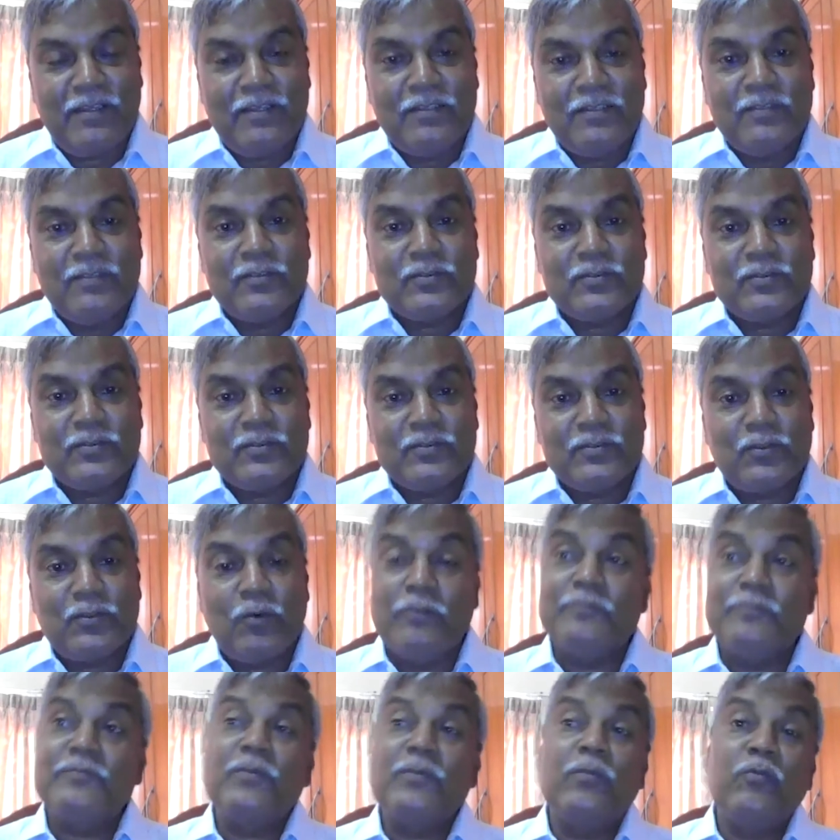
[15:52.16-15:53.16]
Hmm.
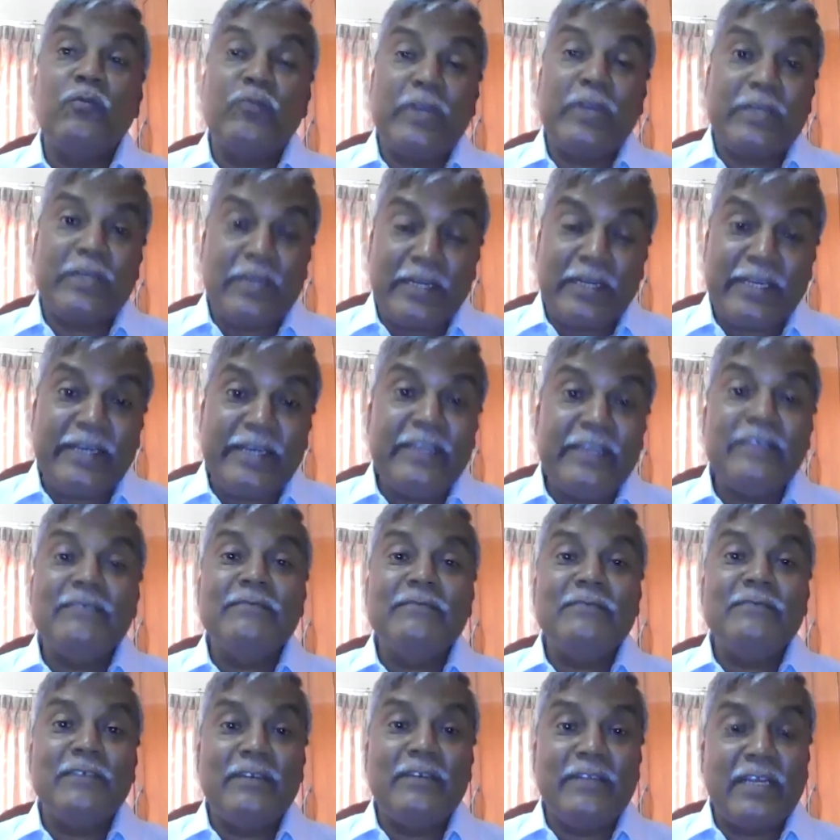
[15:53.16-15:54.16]
So we're
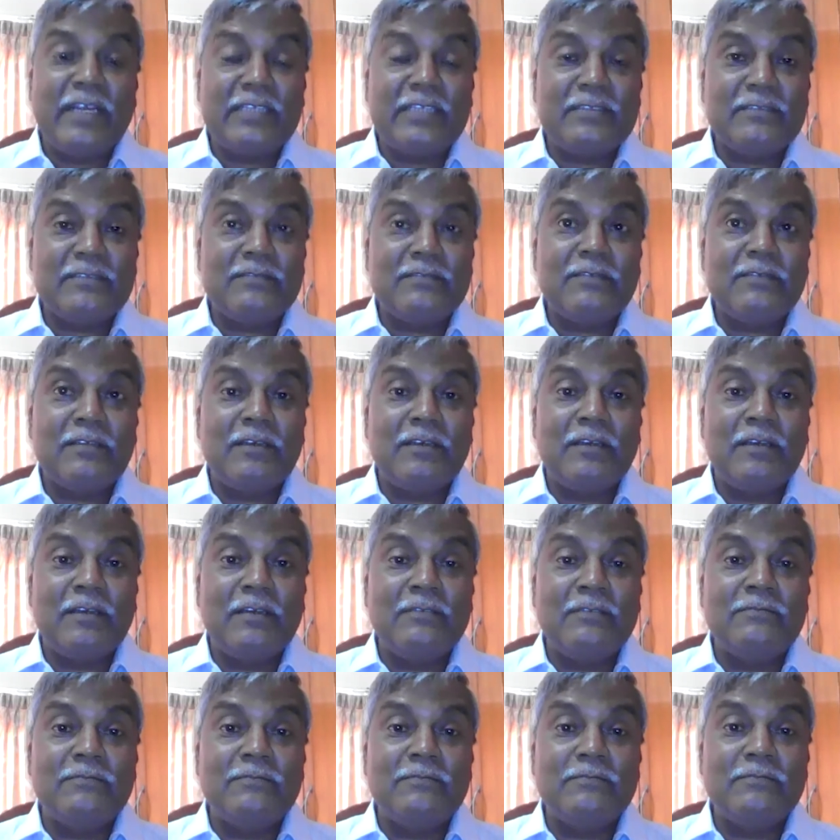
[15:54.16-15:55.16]
targeting next.
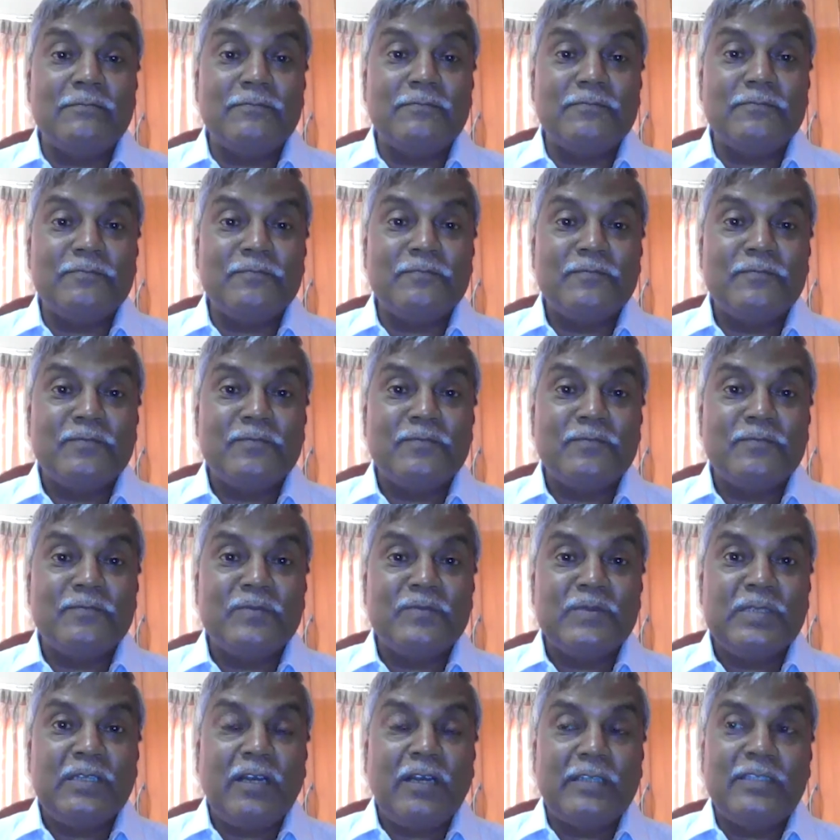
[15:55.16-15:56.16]
Um,
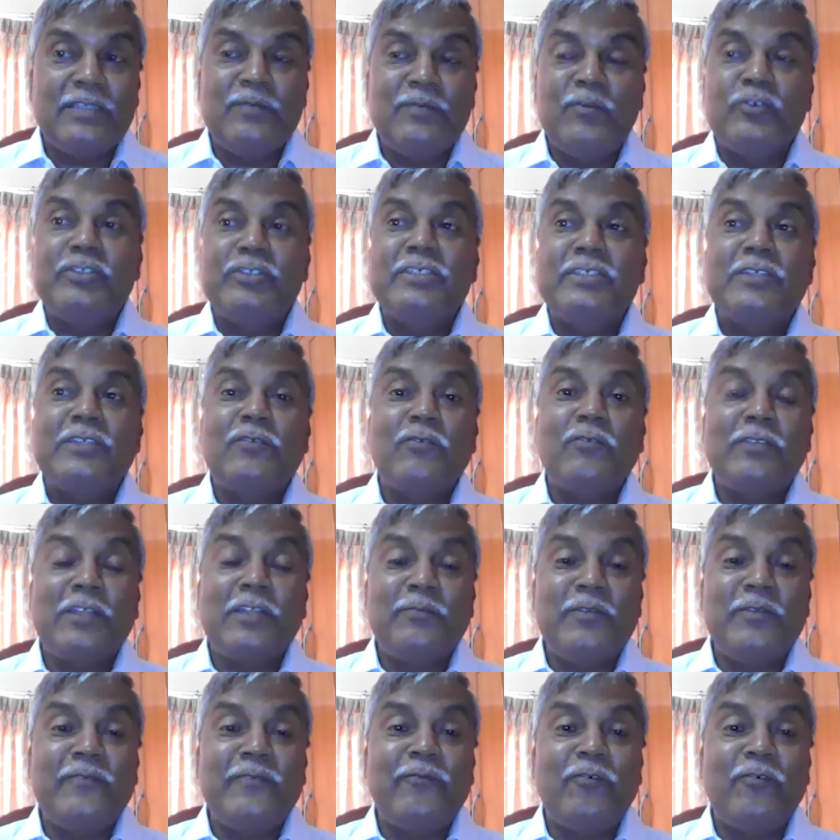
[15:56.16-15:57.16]
I think Modiji told
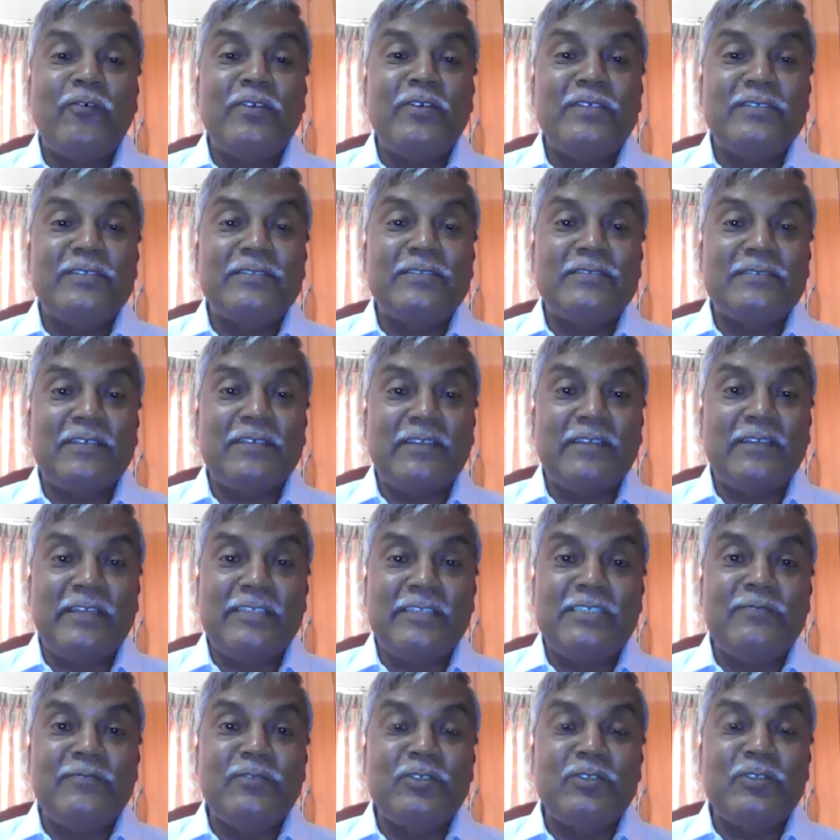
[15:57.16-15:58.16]
that before his uh,
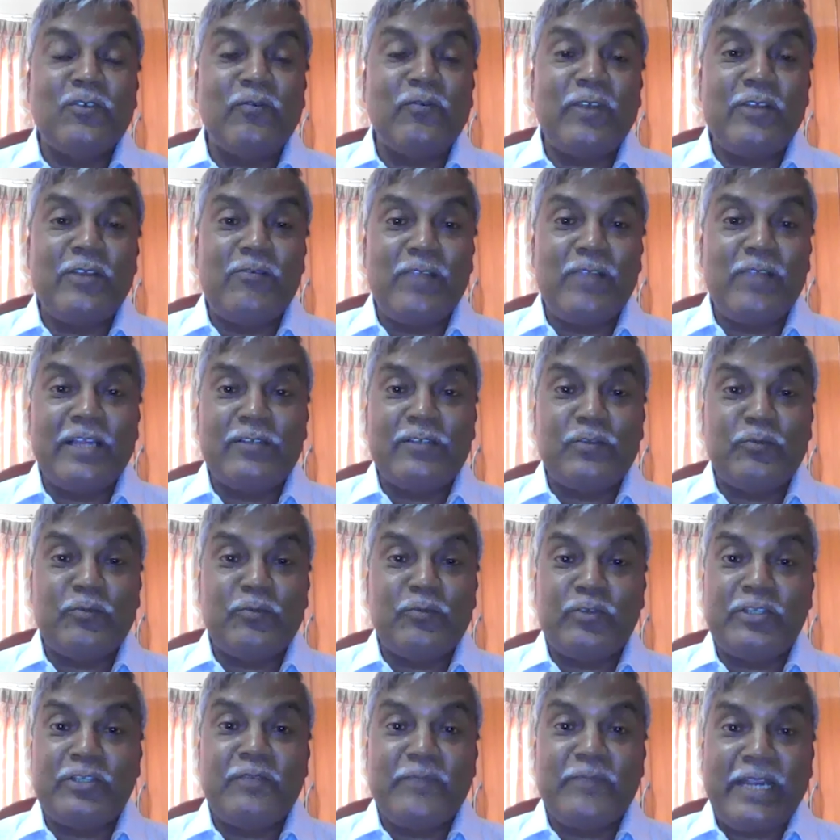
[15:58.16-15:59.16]
regime is over, he would like to
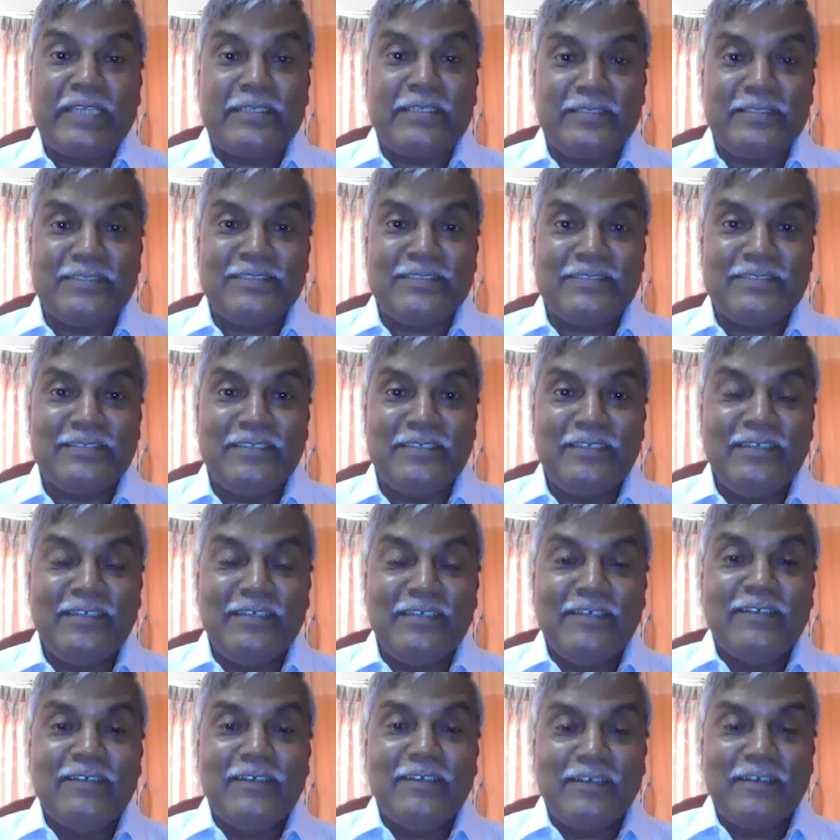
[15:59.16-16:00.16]
put in practice.
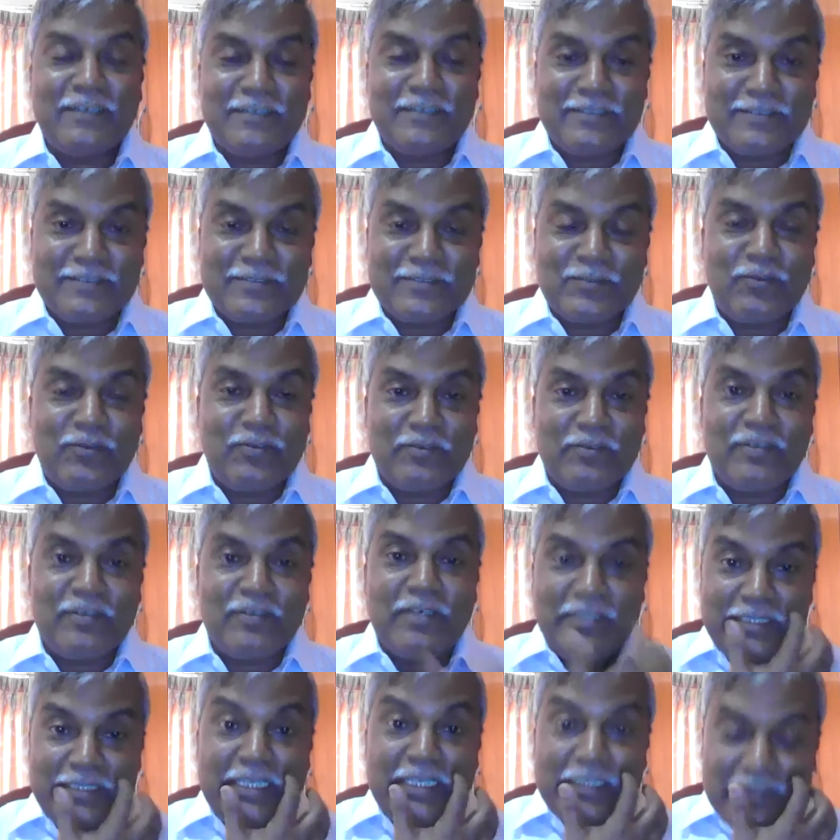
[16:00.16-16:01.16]
Uh,
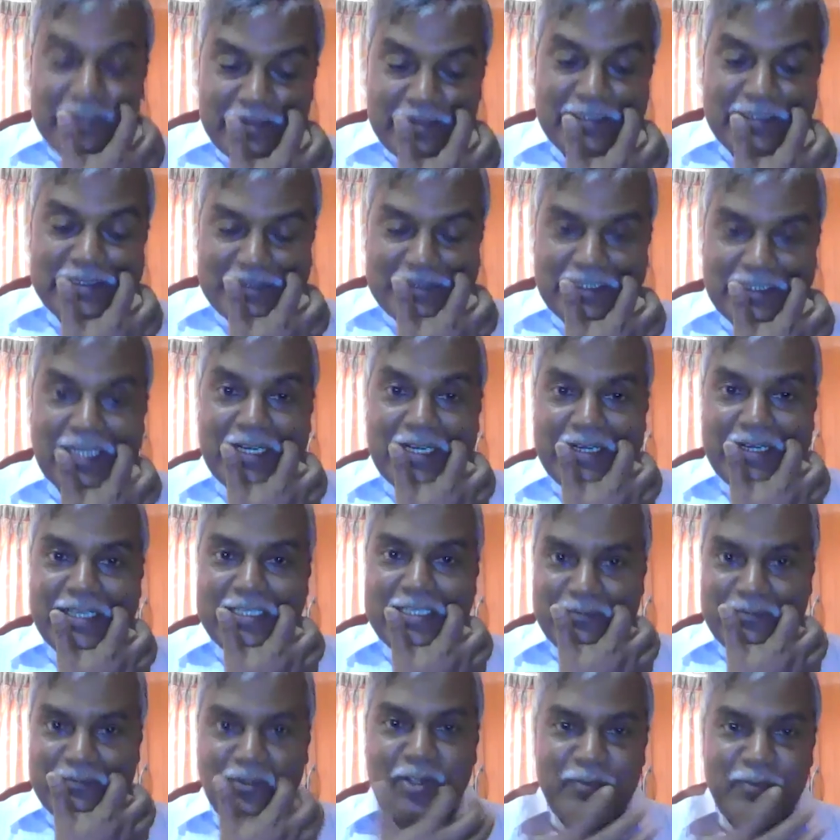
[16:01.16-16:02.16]
so this current
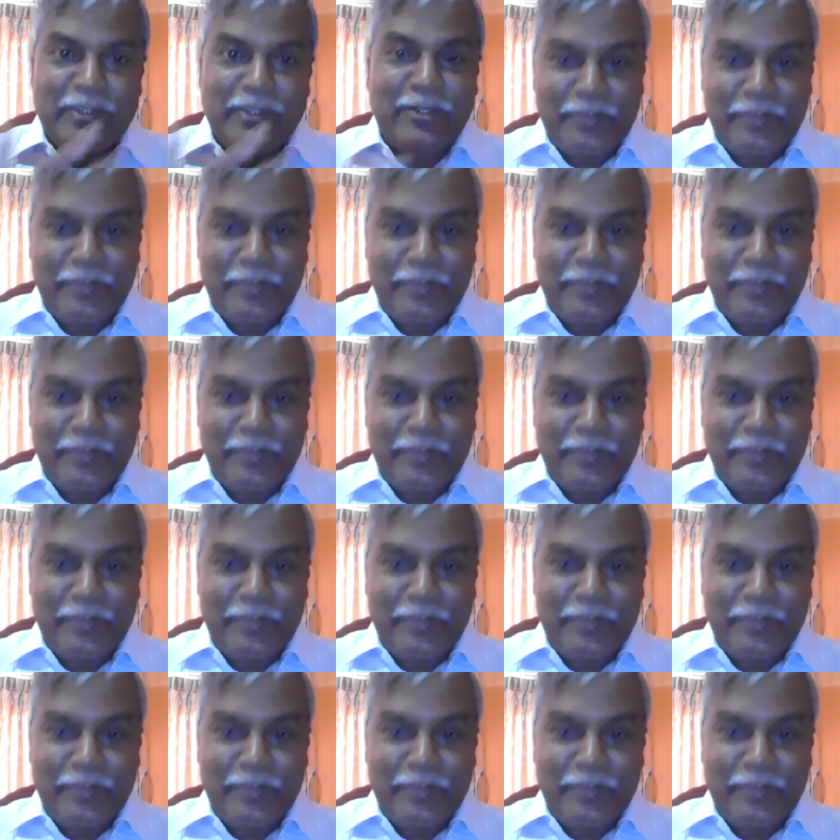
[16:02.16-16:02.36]
regime may